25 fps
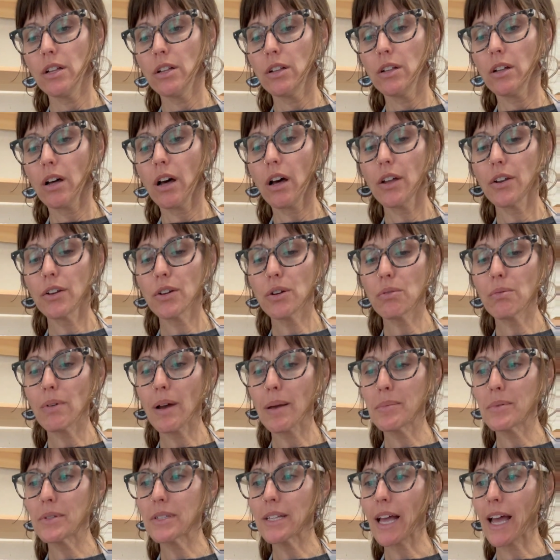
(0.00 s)
her
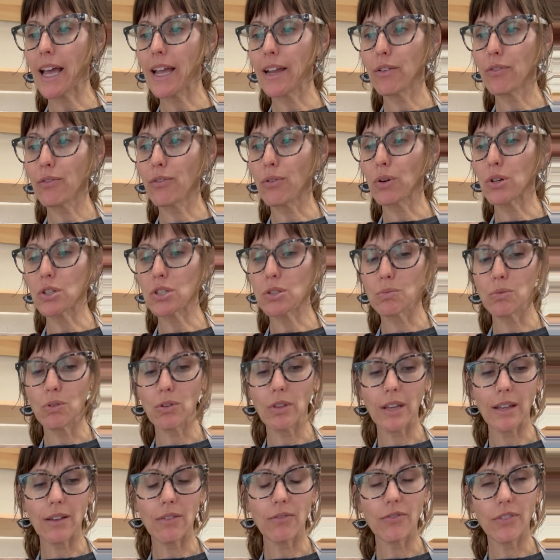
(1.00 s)
website for
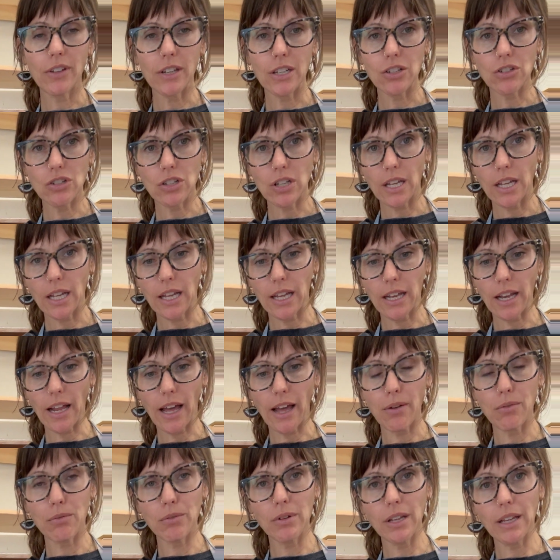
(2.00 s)
smoothing and finishing, and
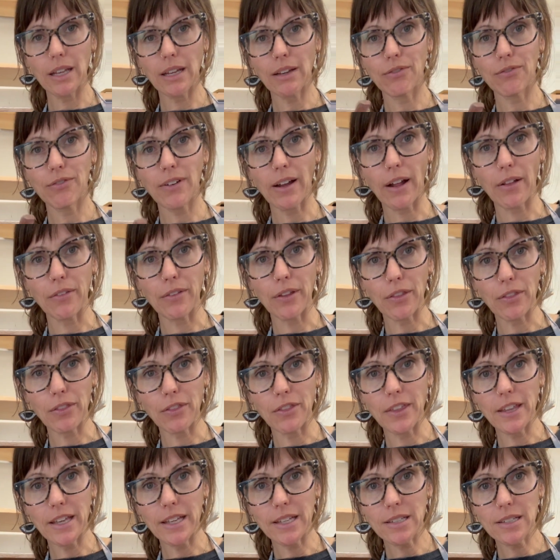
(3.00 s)
I really have found
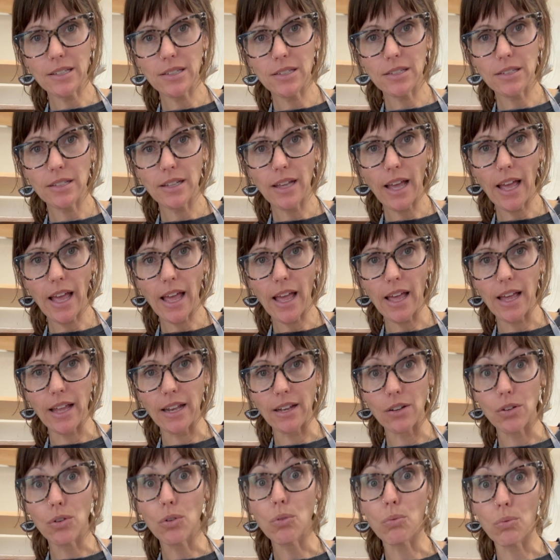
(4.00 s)
that this
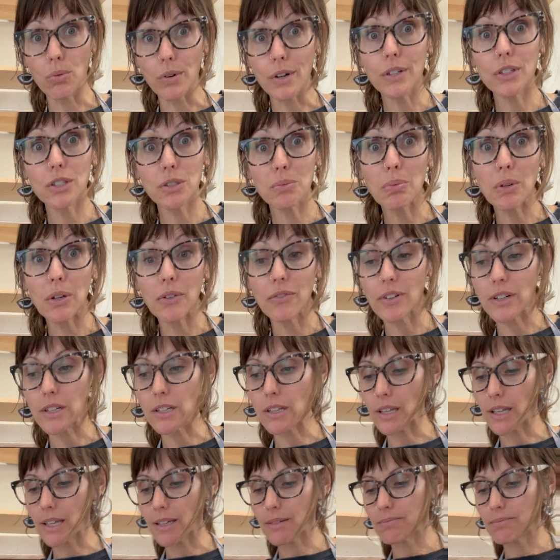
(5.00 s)
end works perfectly.